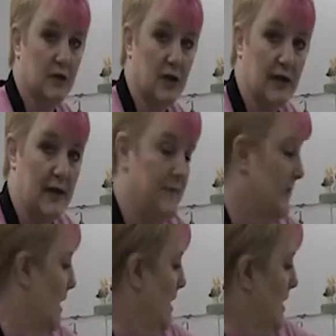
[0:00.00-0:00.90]
clean.
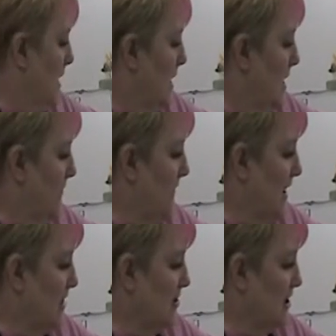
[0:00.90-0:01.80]
If I
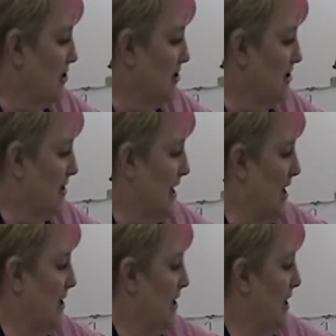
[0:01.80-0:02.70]
can touch this
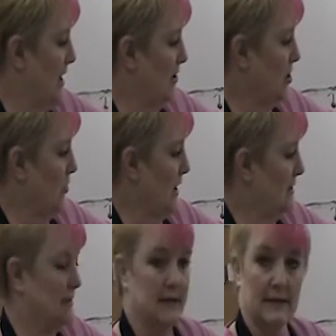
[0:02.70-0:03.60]
cake and no
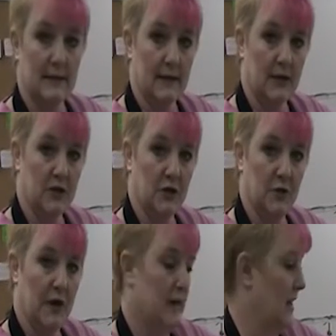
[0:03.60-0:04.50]
icing sticks to
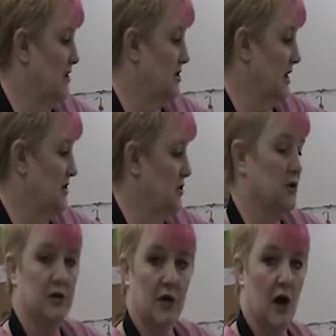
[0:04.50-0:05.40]
it, it's
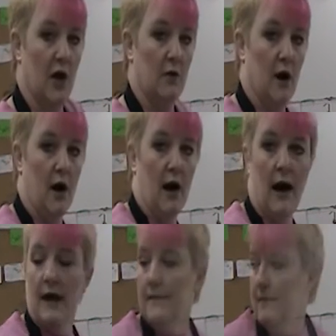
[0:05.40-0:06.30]
good to go, all
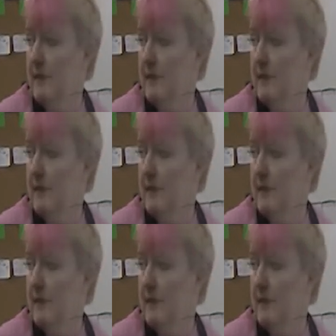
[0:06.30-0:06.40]
right?